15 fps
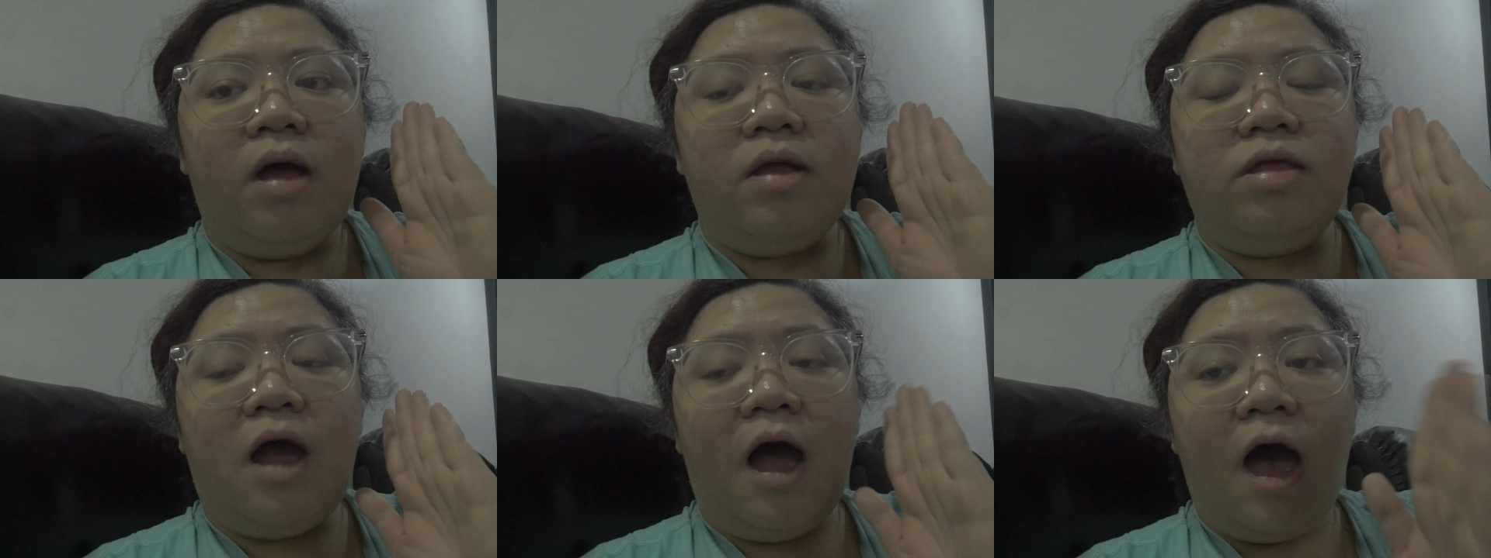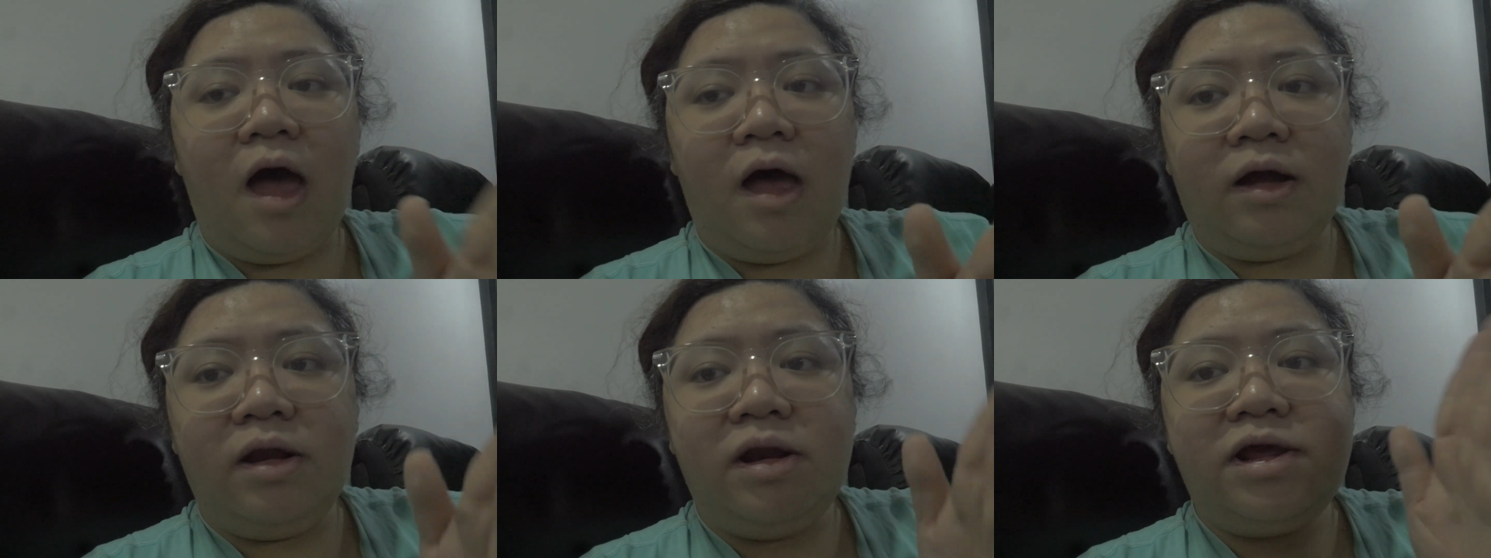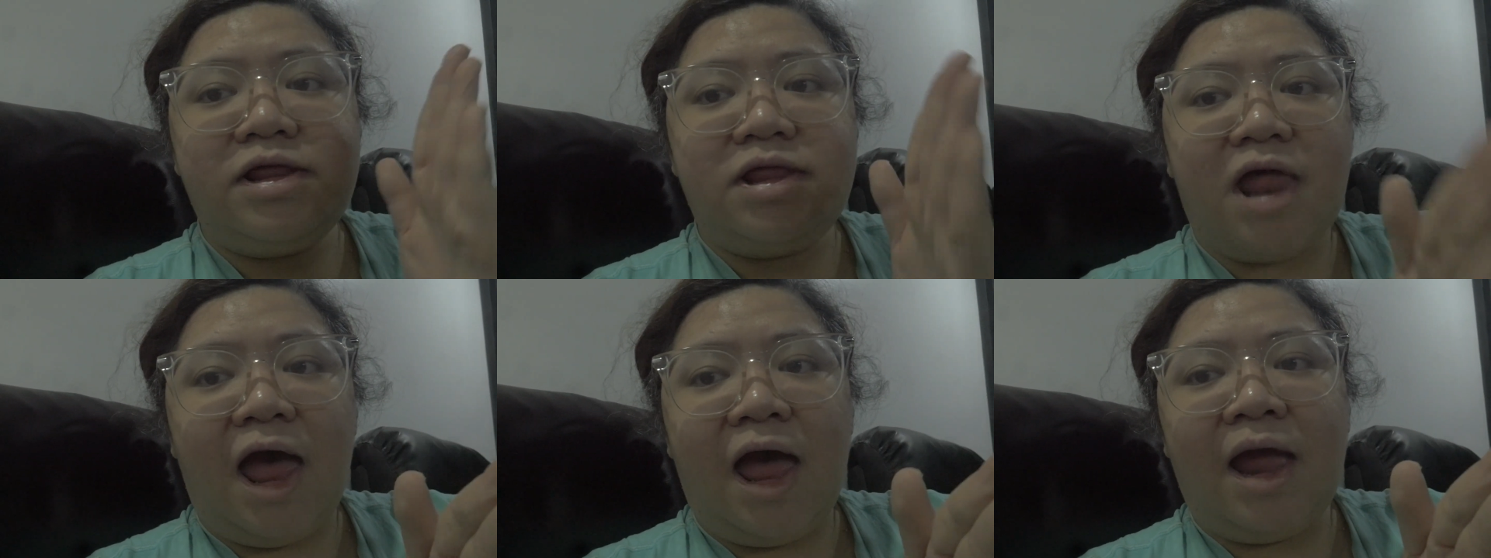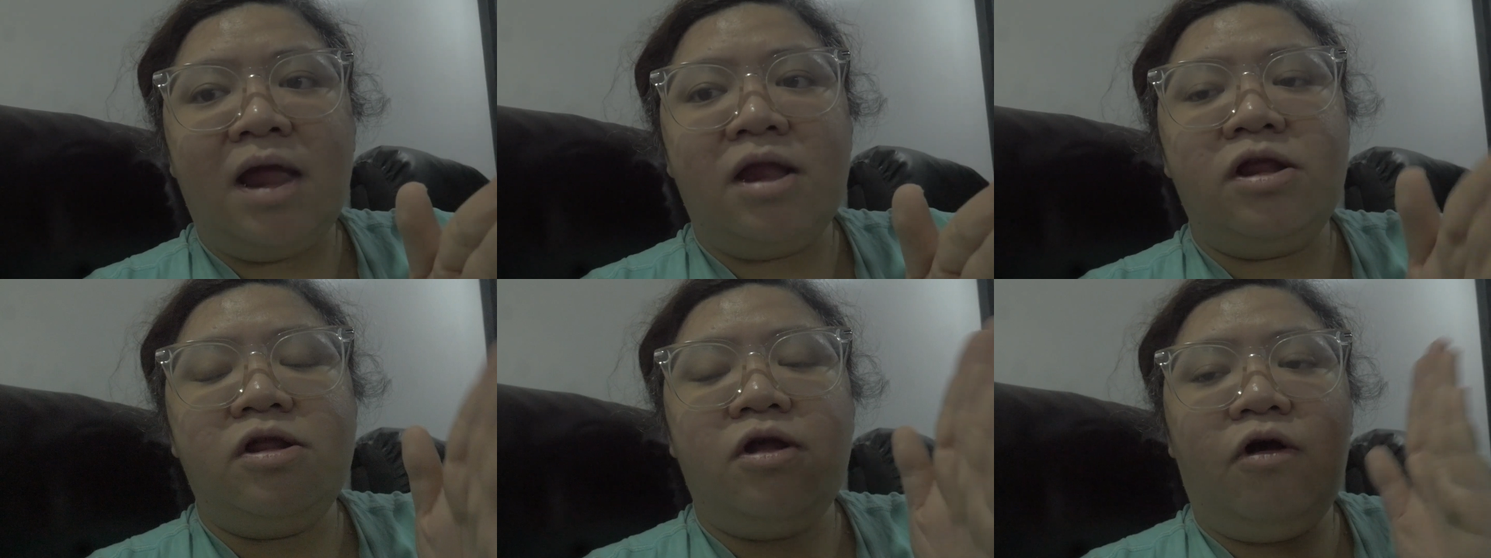the ugly
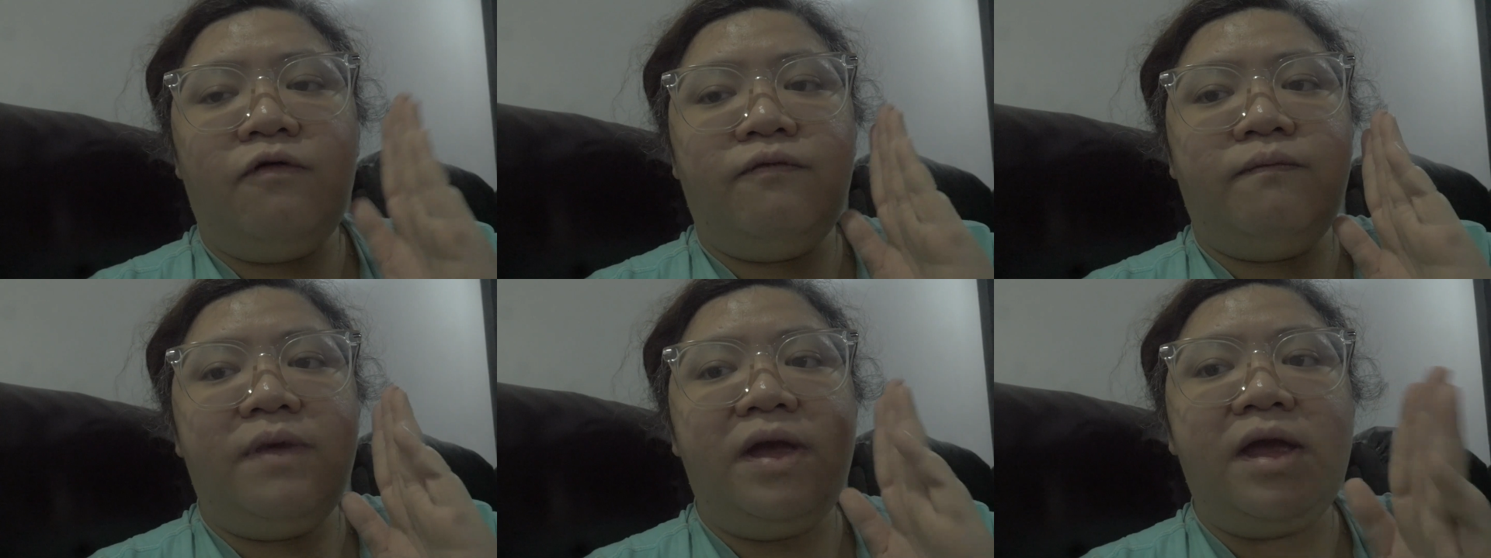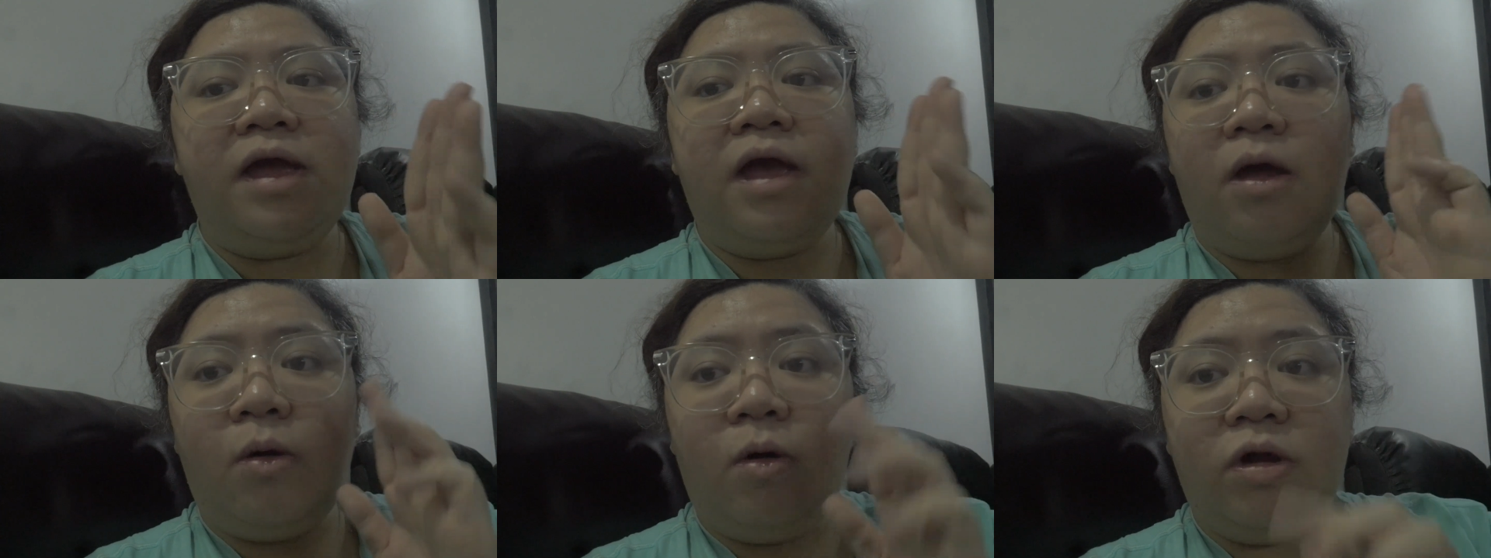sides of being a